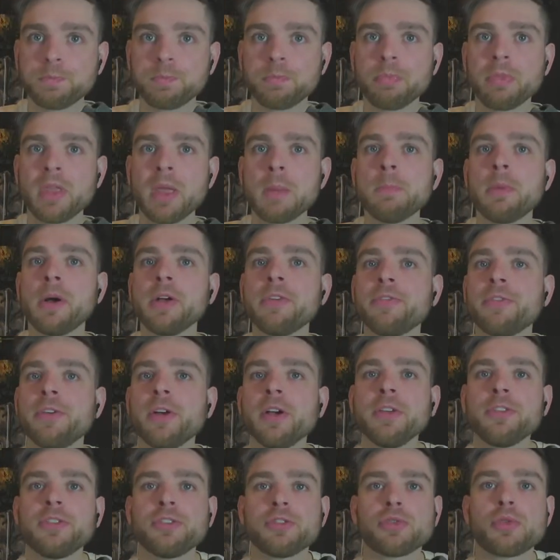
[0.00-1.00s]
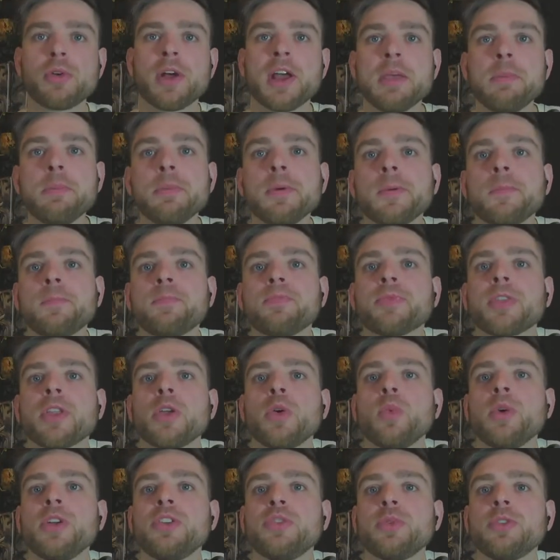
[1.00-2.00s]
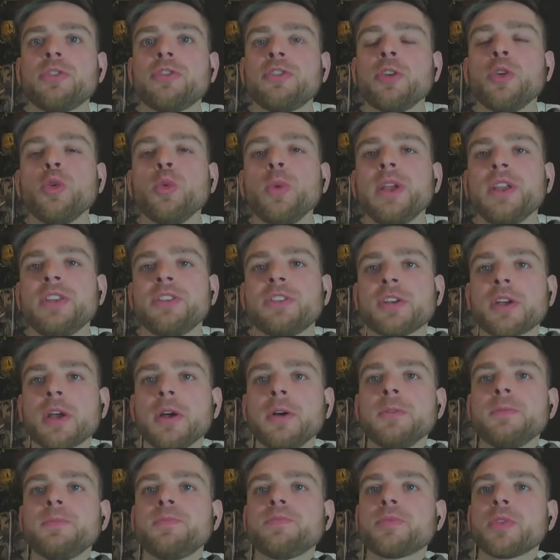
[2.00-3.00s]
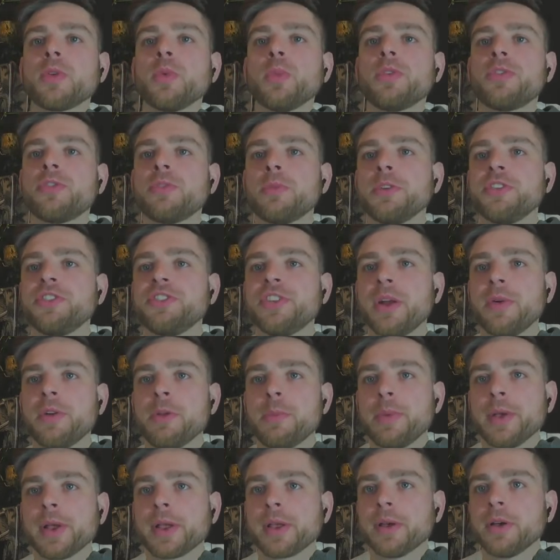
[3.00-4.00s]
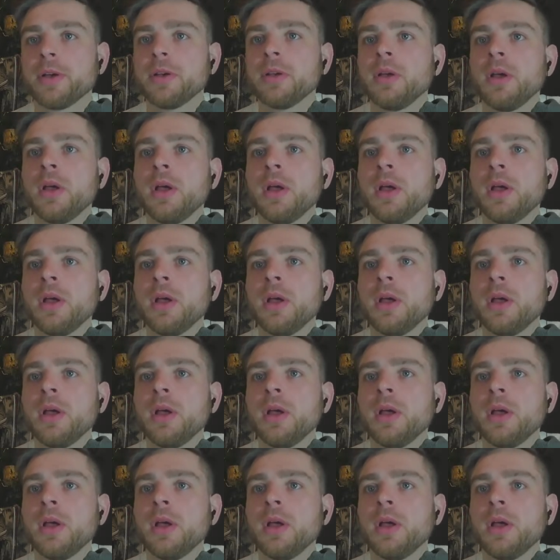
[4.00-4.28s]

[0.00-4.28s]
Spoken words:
My first scrape, which was 2 weeks ago, was from a cherry picker.